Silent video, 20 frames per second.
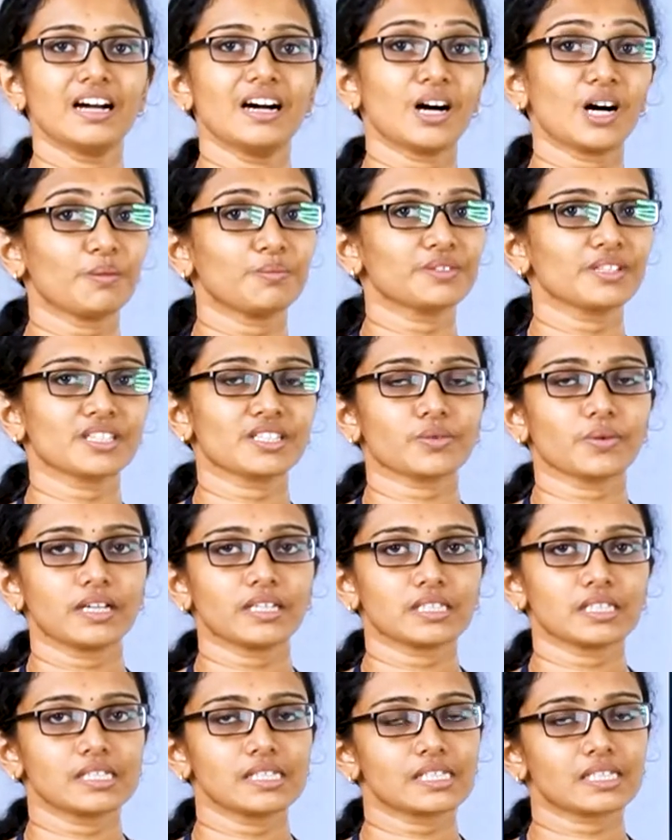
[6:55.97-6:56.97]
Hope this
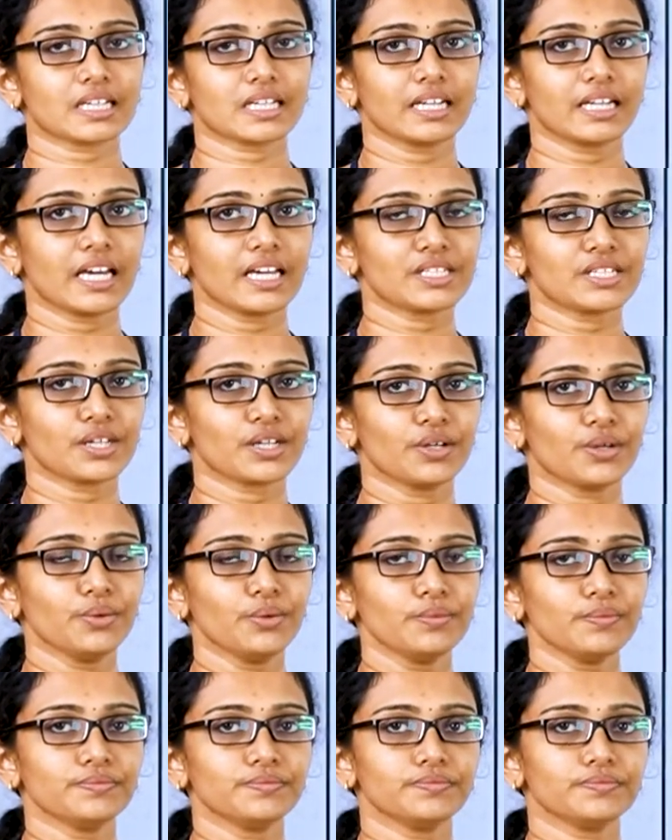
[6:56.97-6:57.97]
question is clear to
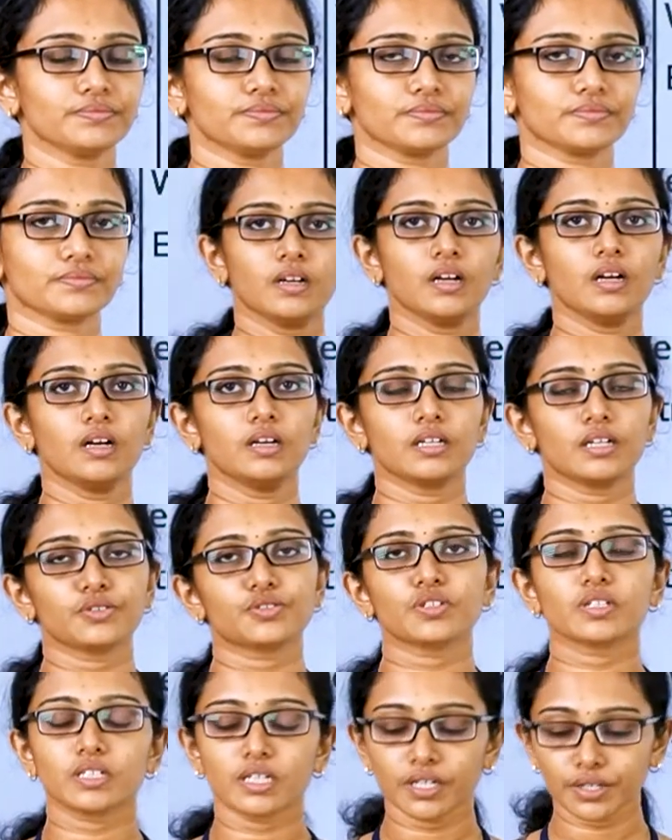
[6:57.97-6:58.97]
you. Now
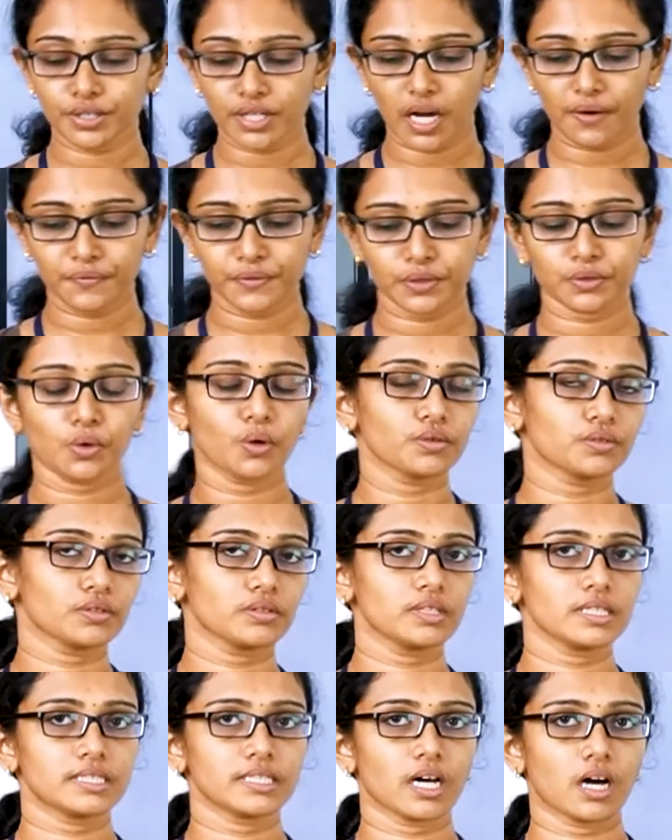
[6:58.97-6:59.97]
children, you have to go
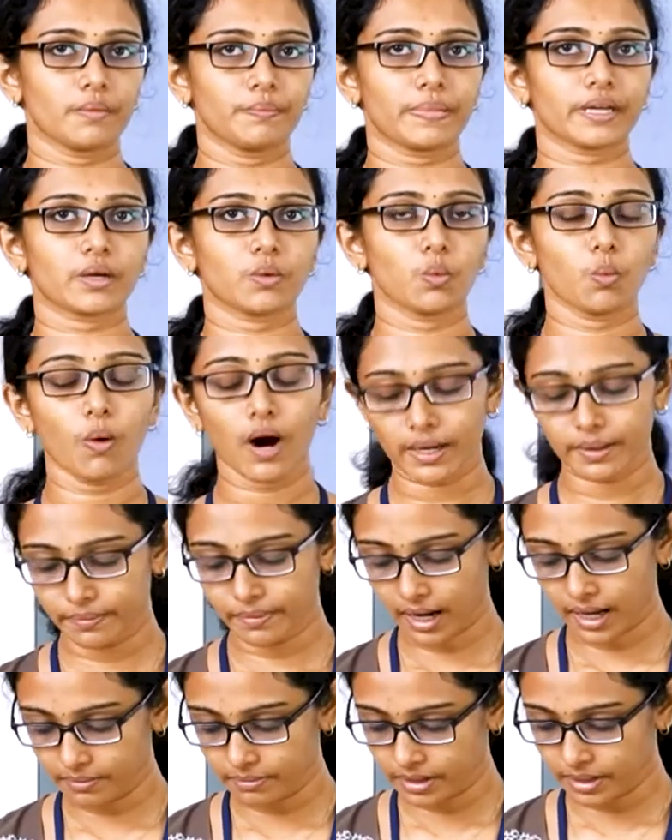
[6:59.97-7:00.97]
through the topic word
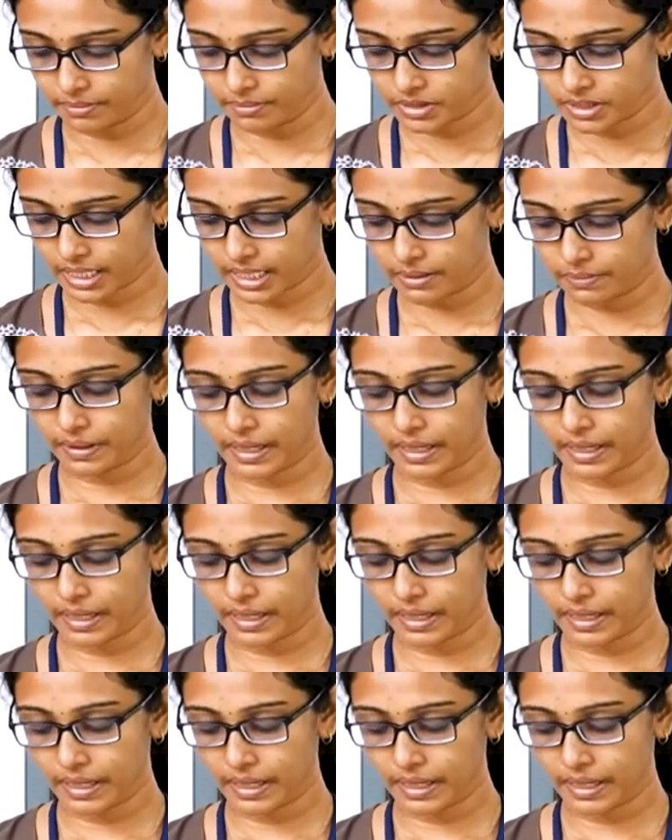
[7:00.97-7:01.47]
problems in